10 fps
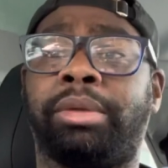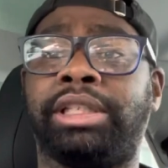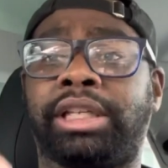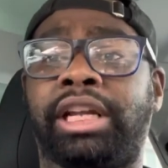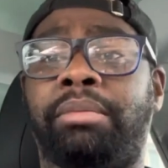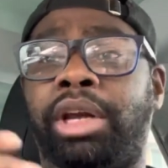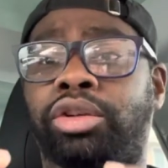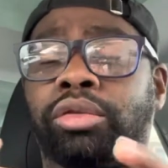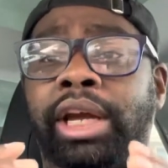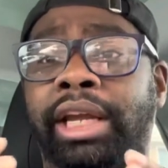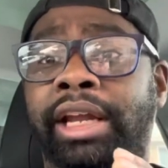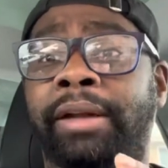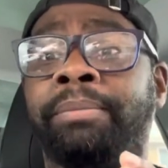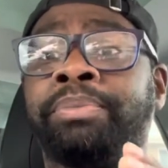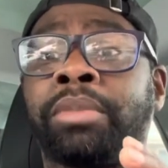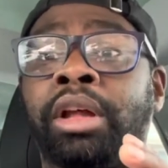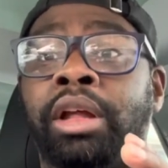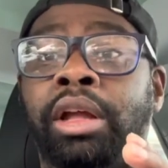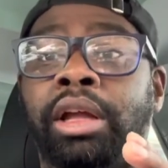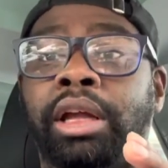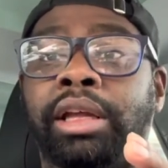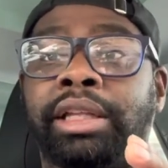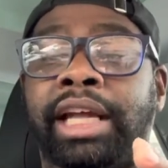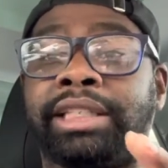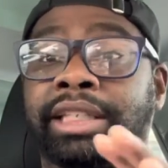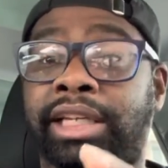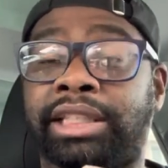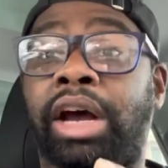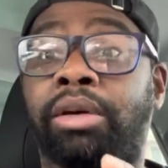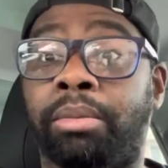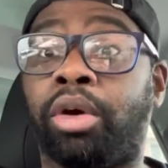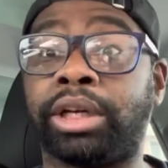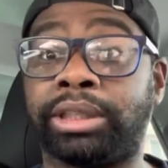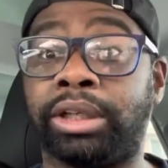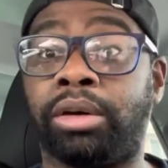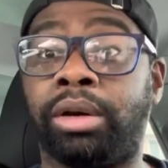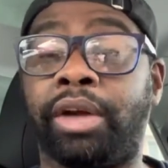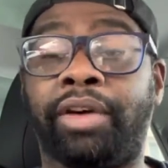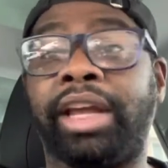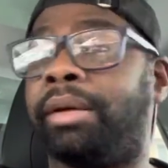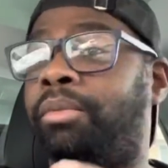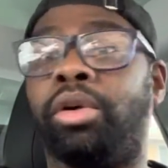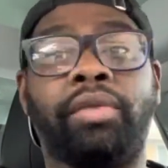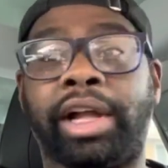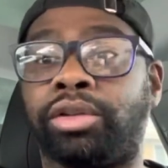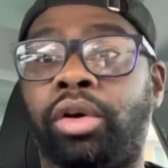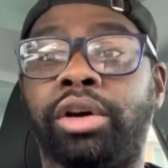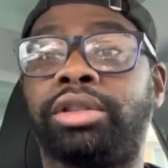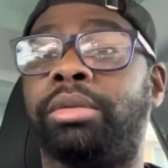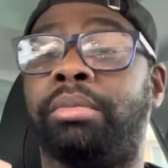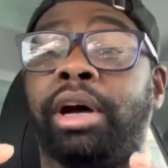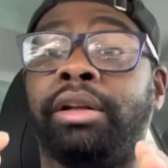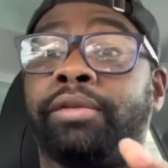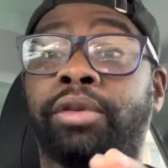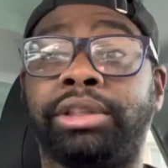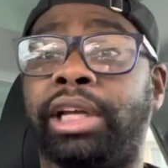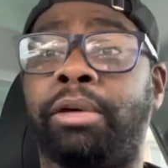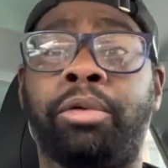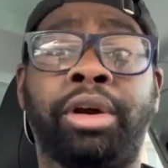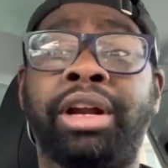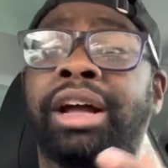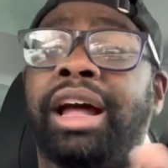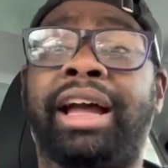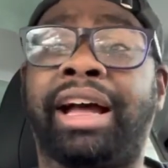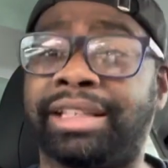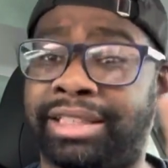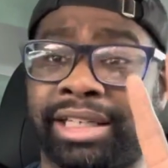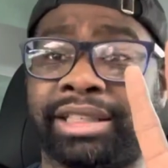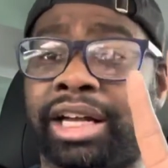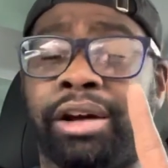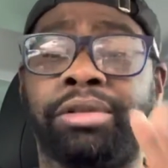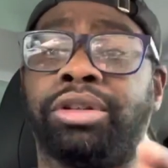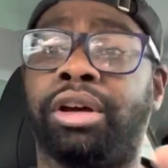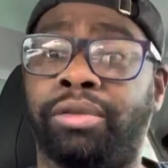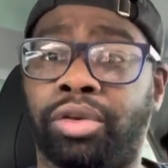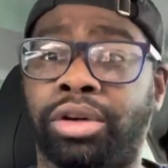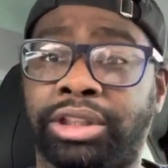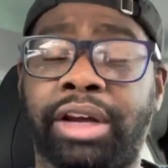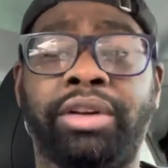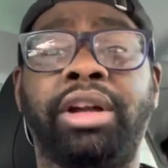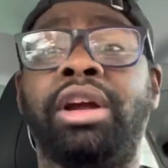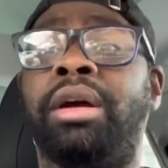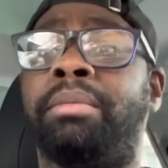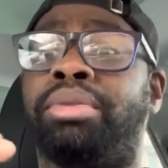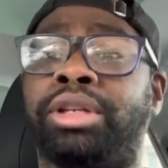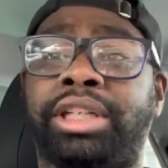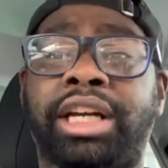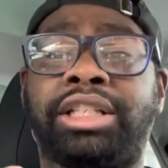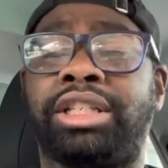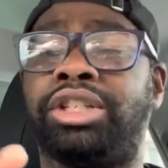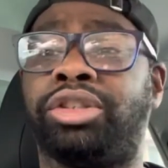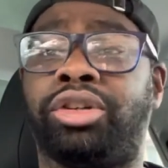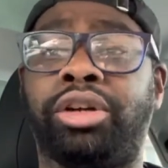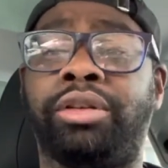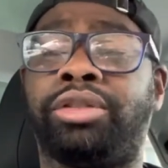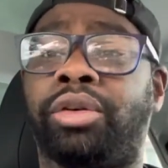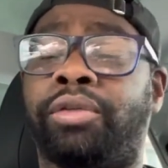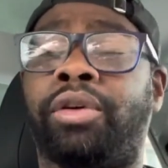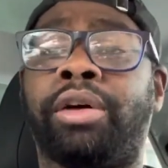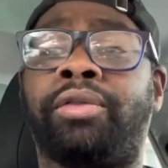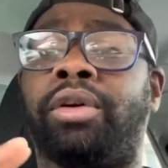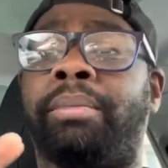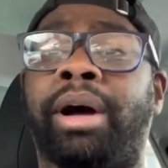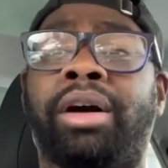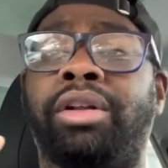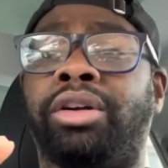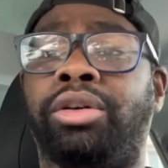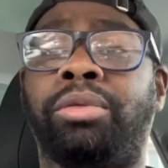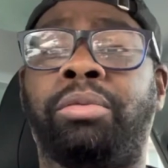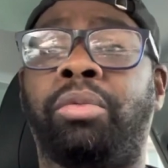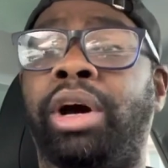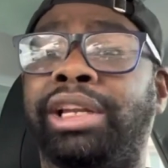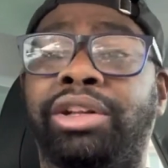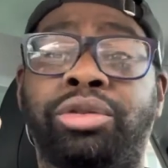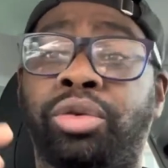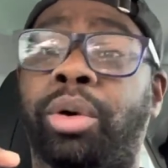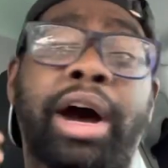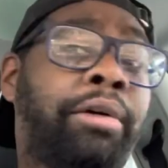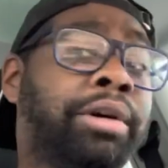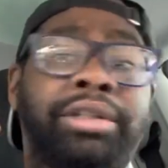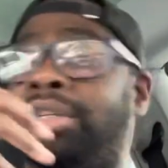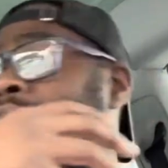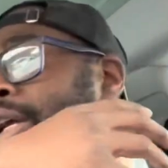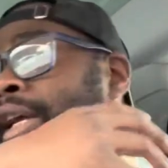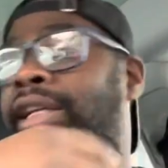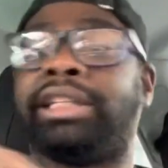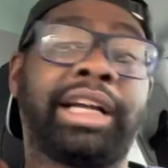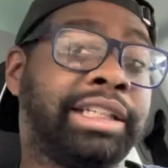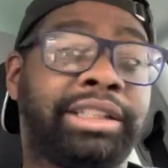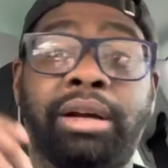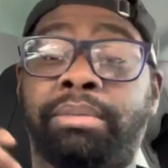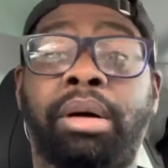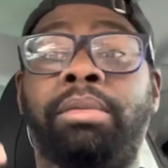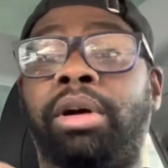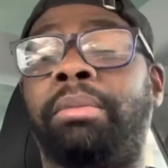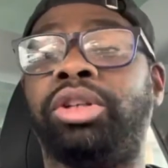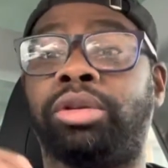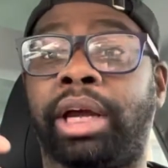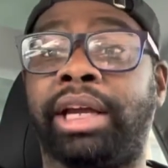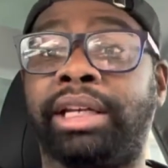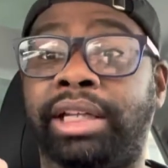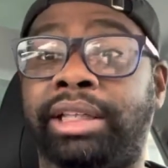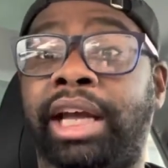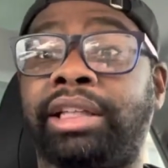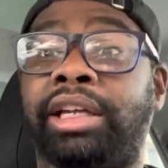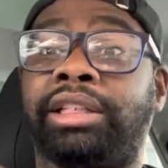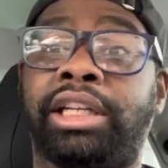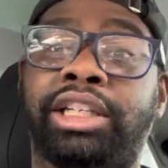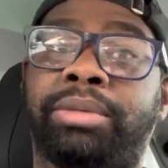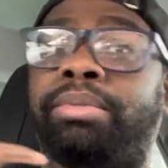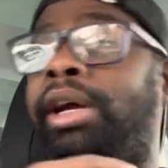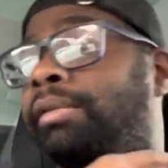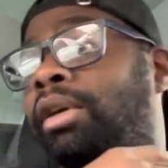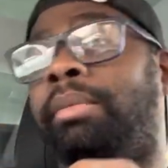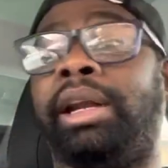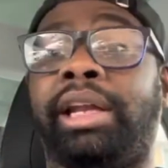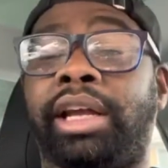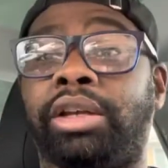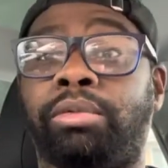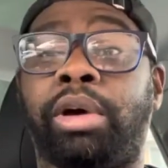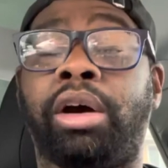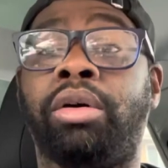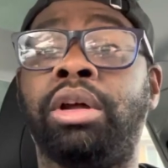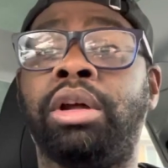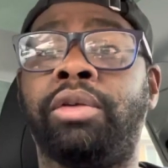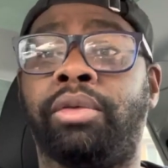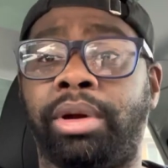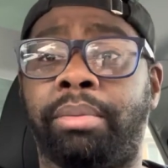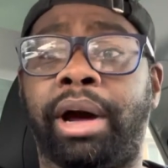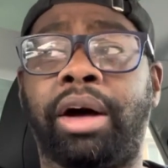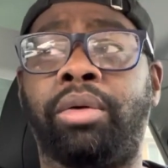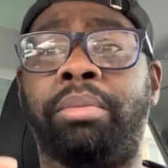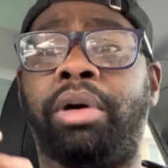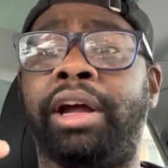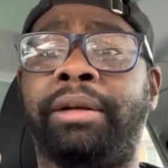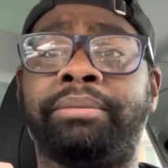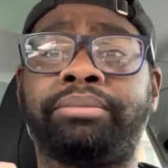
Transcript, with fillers: skin and make sure I get that 6 hour mark still. If I get more, that's awesome. But the first day I wore it, I got 6 hours of longevity. Projection is good so far for about a good 1 to 2 hours. It's like a scent bulb around me so I can detect it, because I did spray it around my neck as well from the bottle. But